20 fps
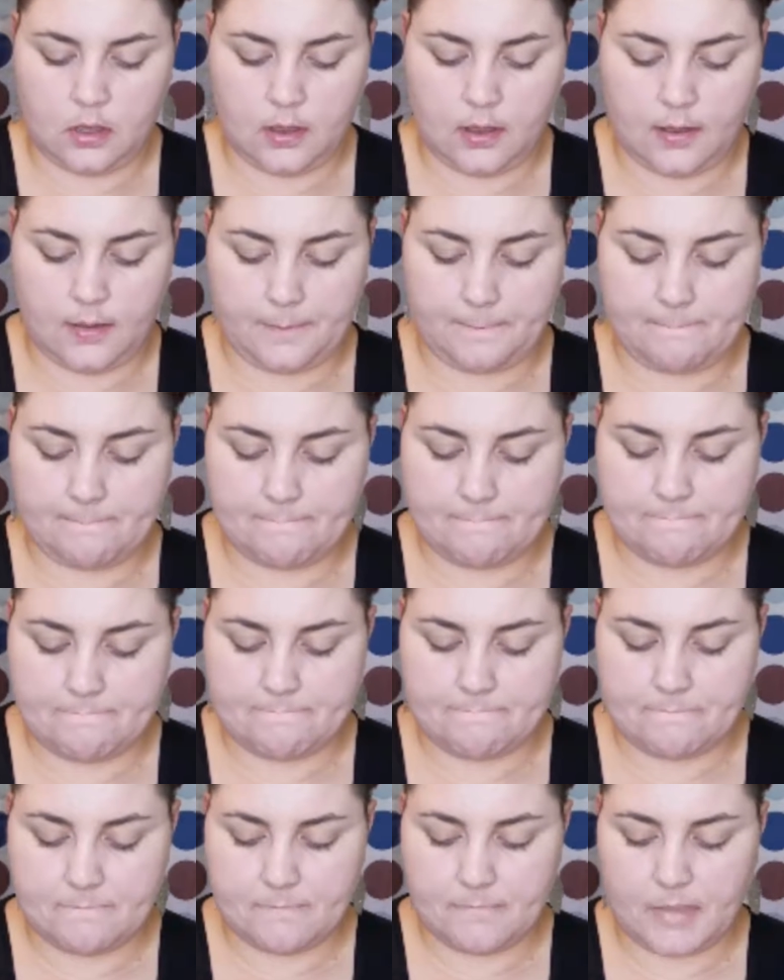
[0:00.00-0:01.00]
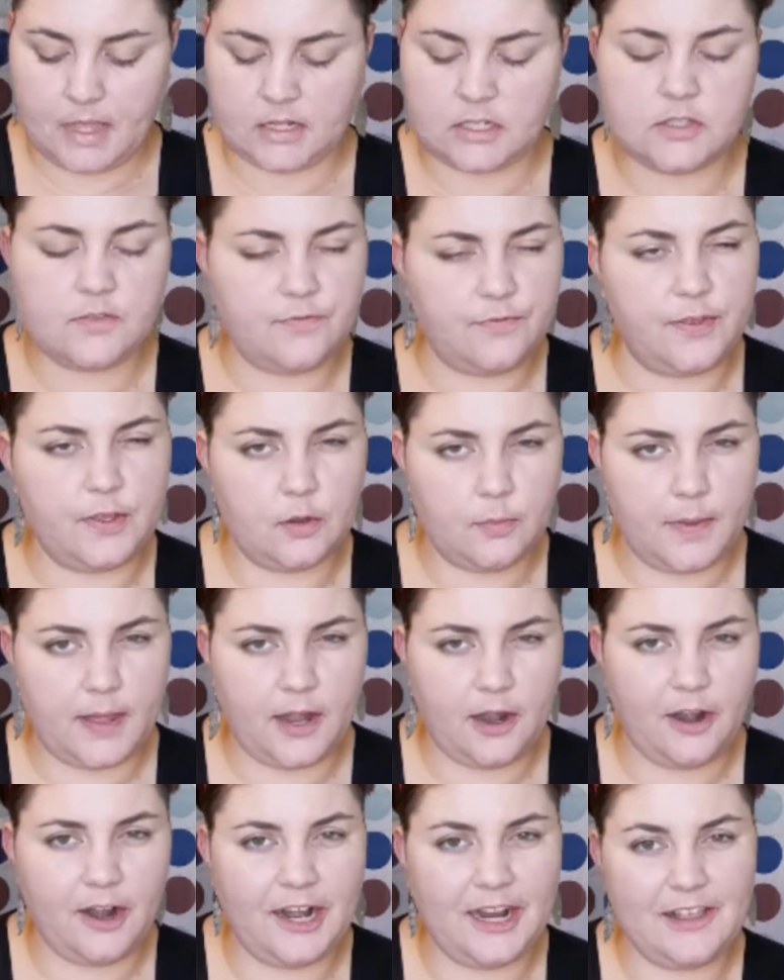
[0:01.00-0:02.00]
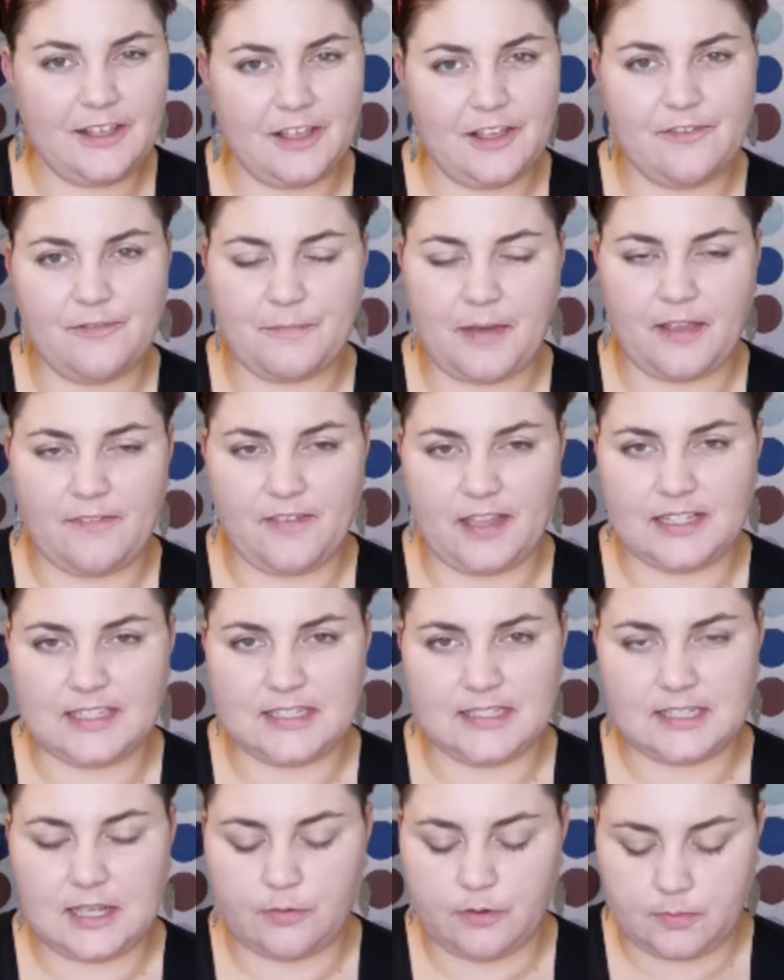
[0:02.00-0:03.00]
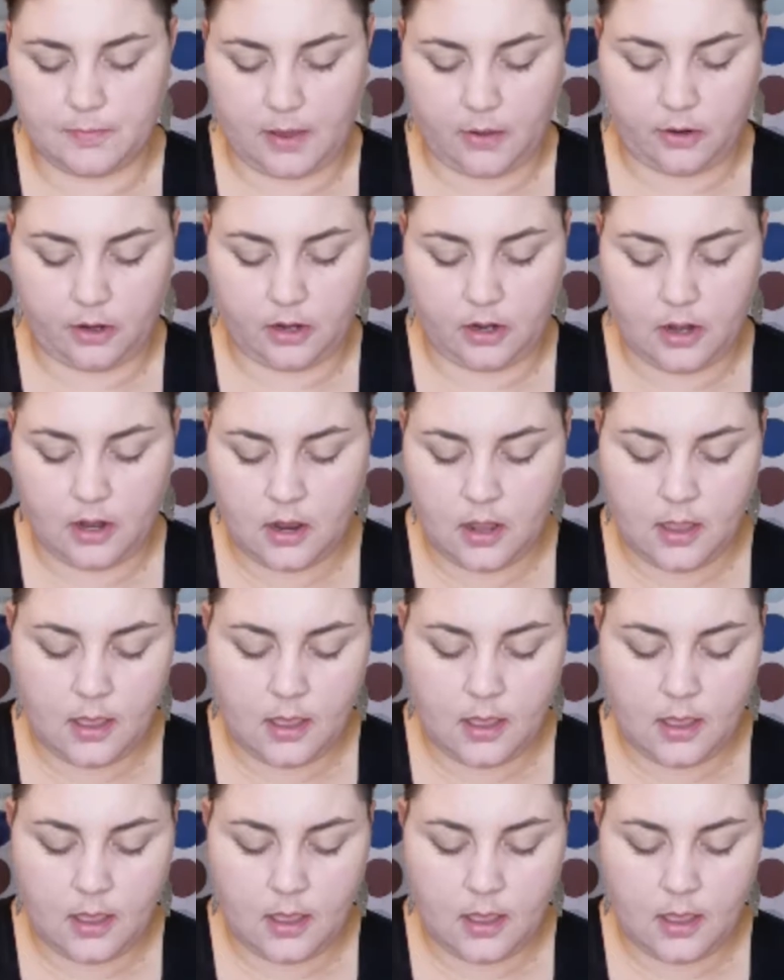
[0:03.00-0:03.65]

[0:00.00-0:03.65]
I just feel better if my face is set with powder.